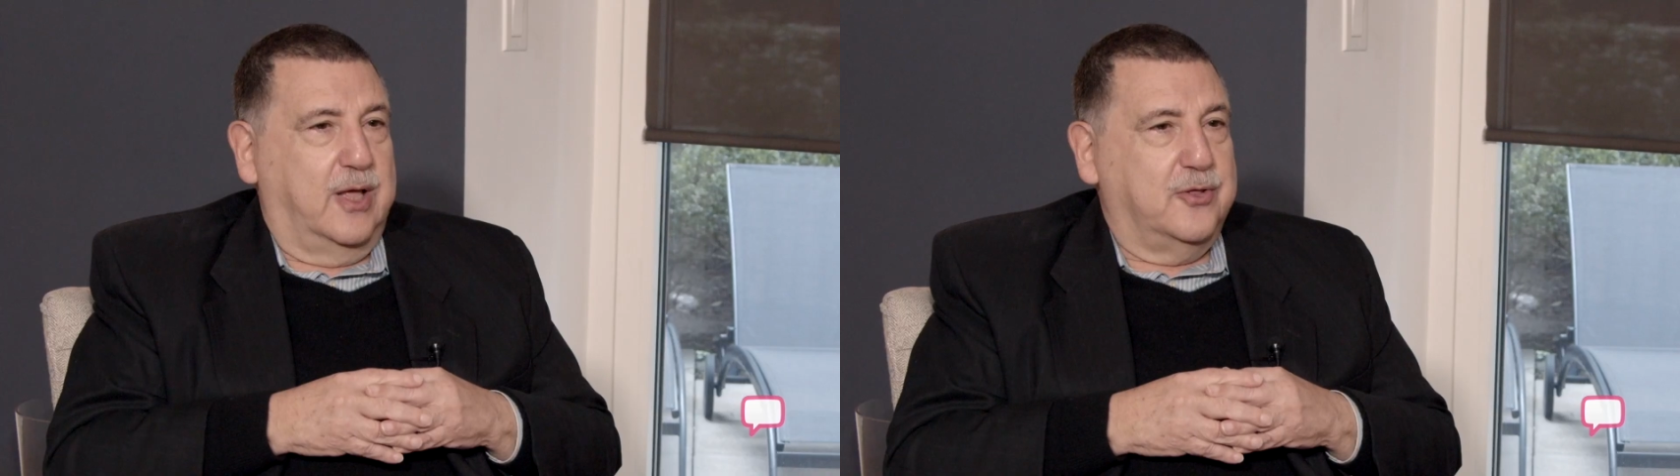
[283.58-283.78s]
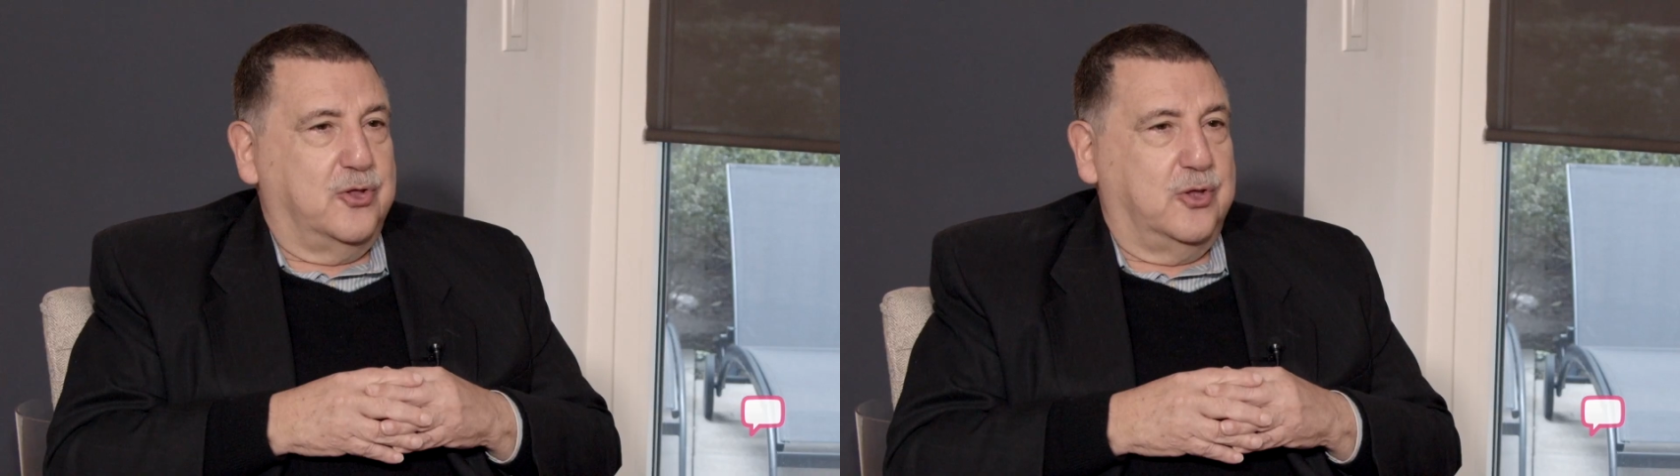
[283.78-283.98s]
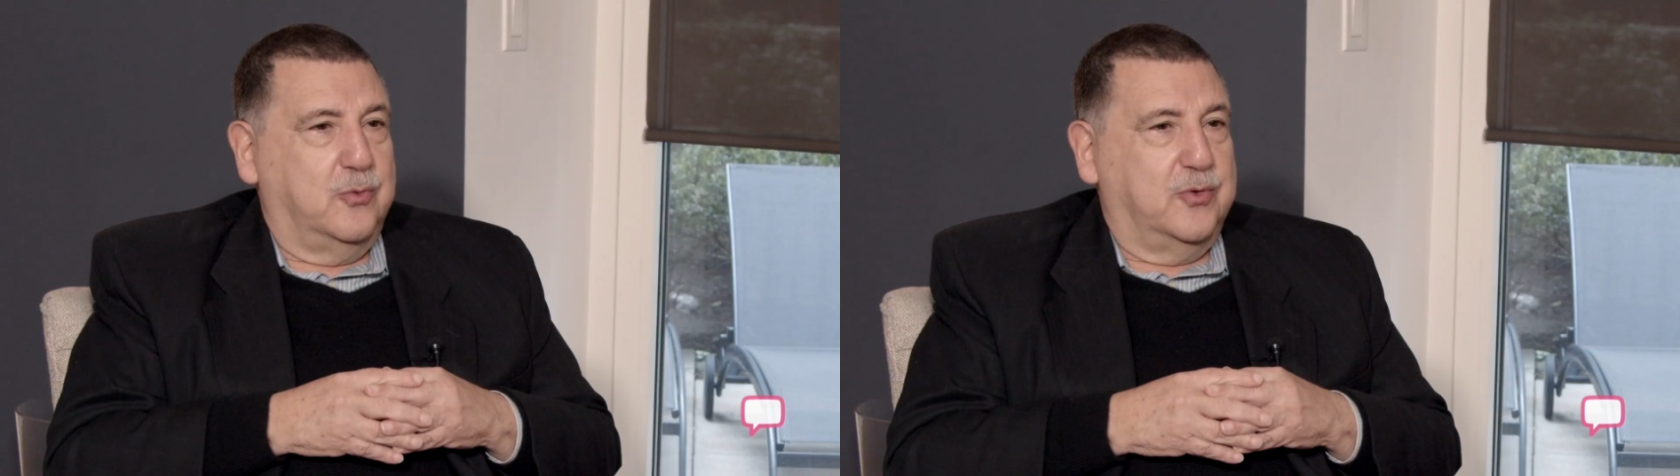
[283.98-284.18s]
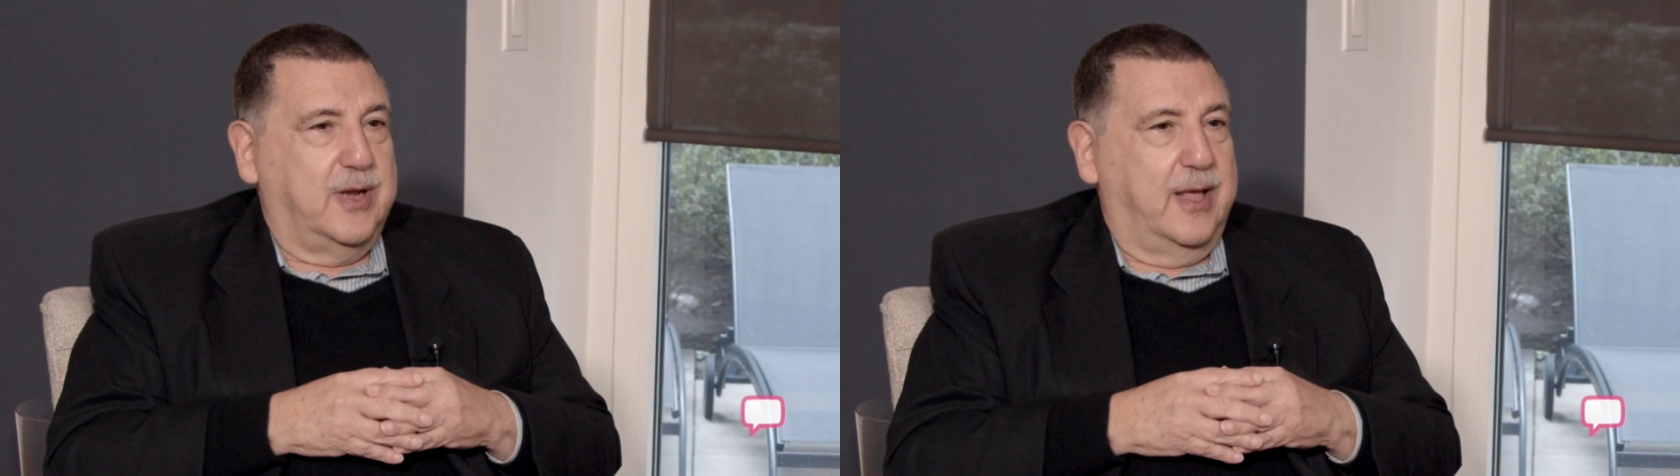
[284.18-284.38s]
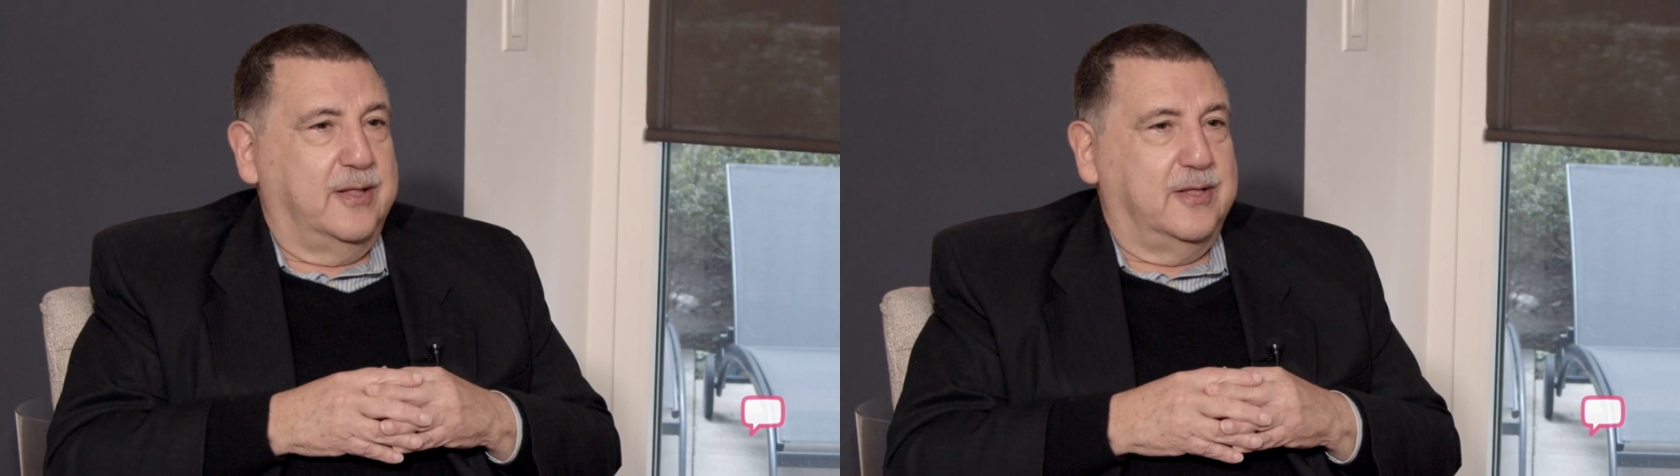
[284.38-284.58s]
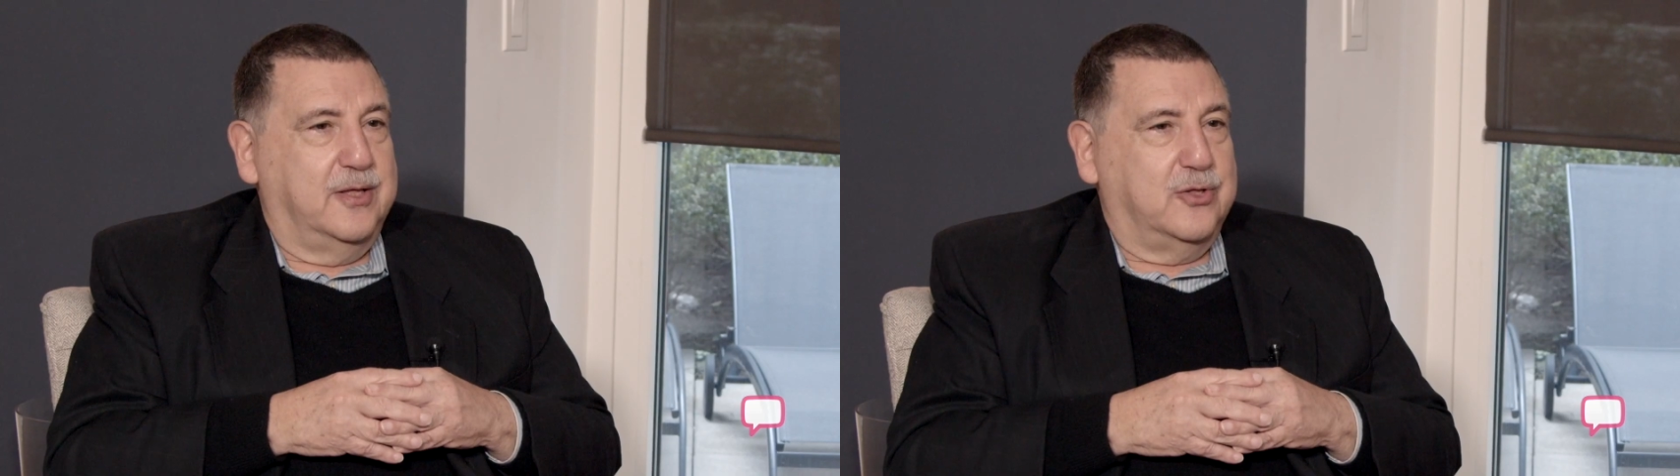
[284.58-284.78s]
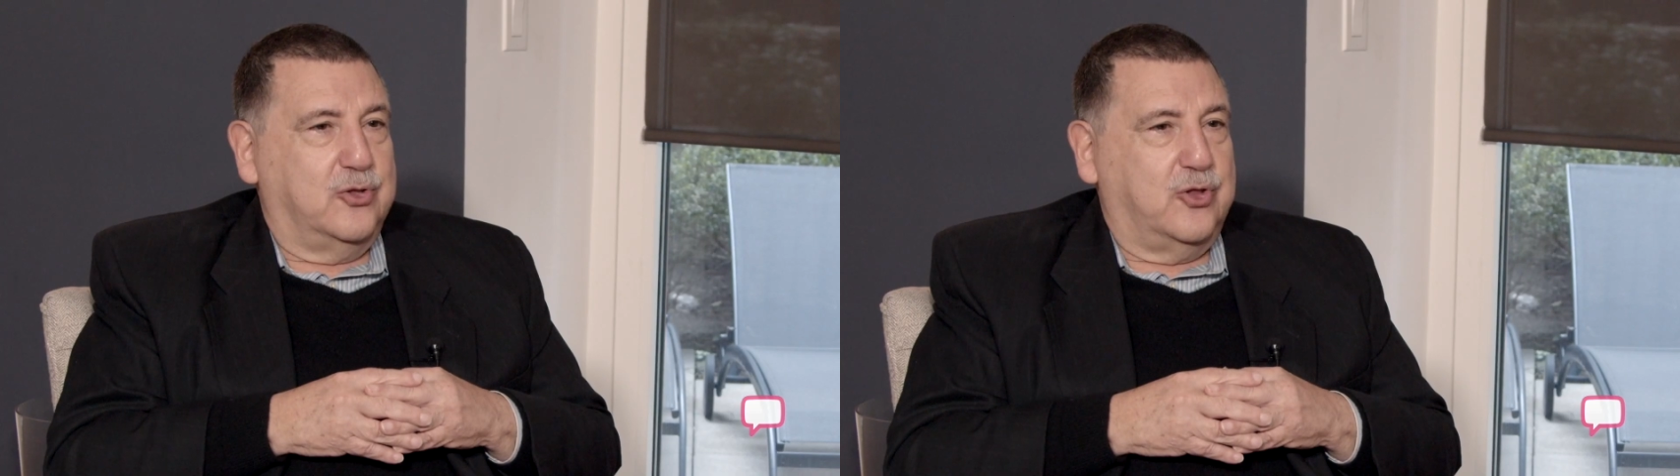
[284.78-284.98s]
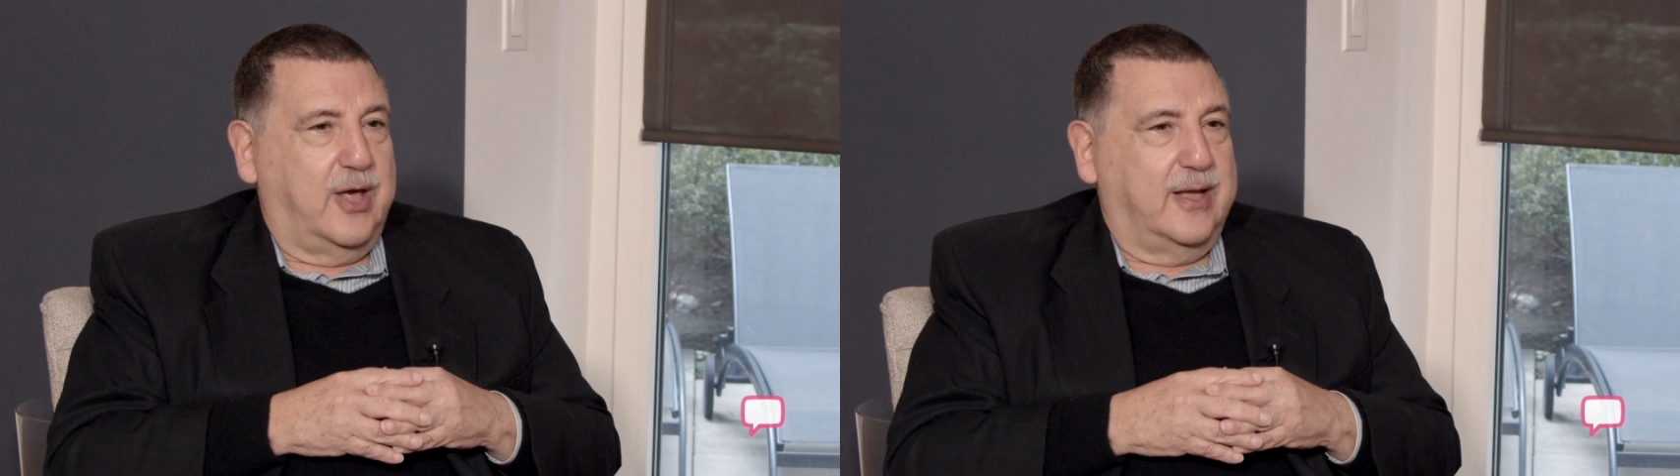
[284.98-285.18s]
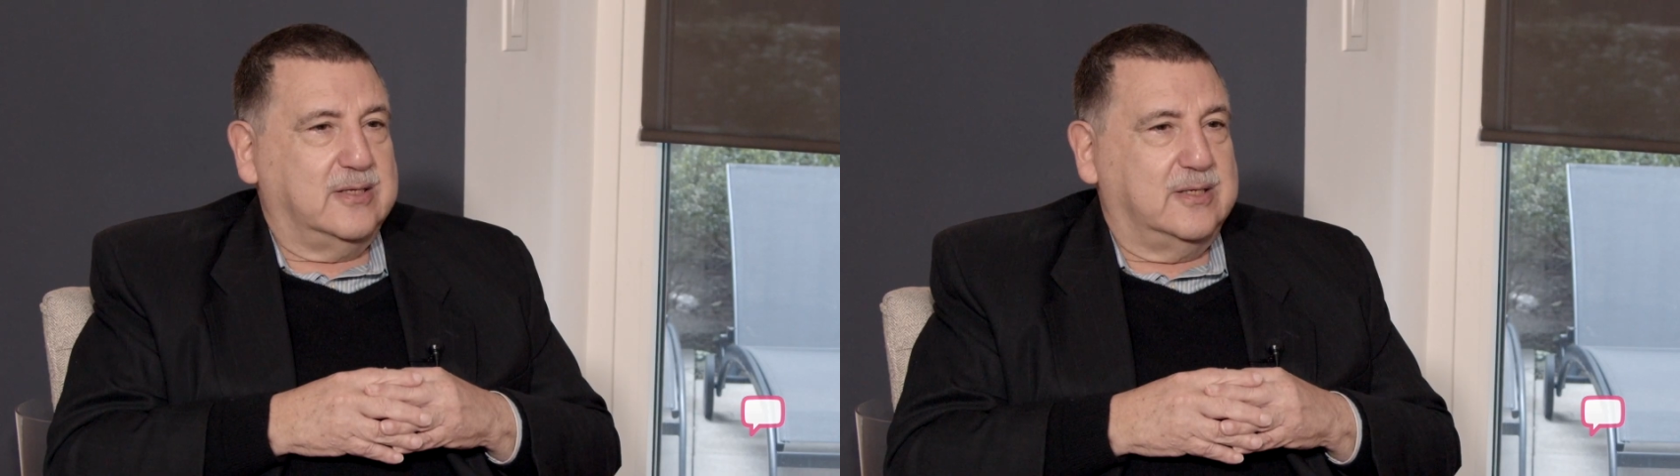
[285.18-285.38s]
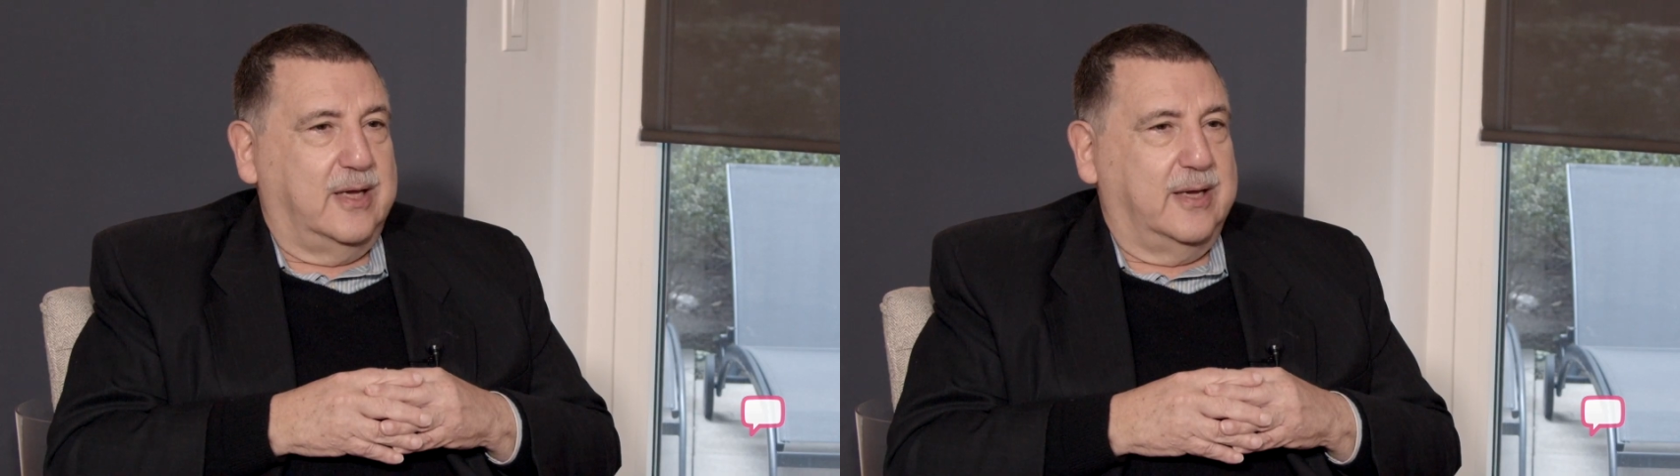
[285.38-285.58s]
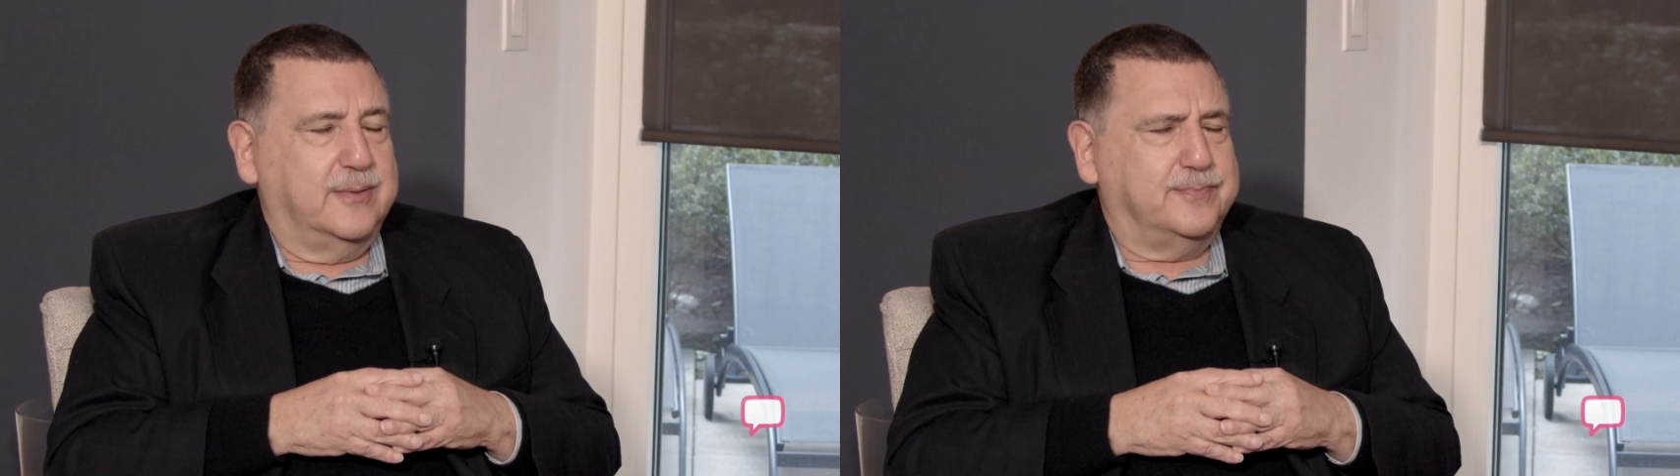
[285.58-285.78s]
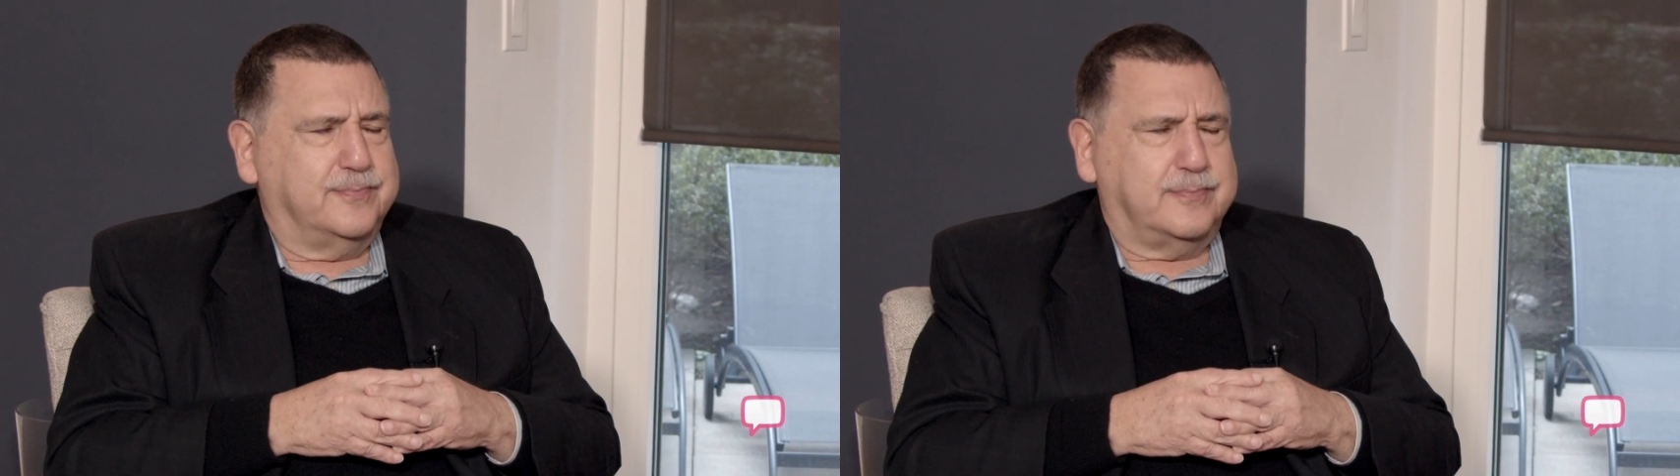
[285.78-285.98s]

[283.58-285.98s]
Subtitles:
And she would end each chat saying,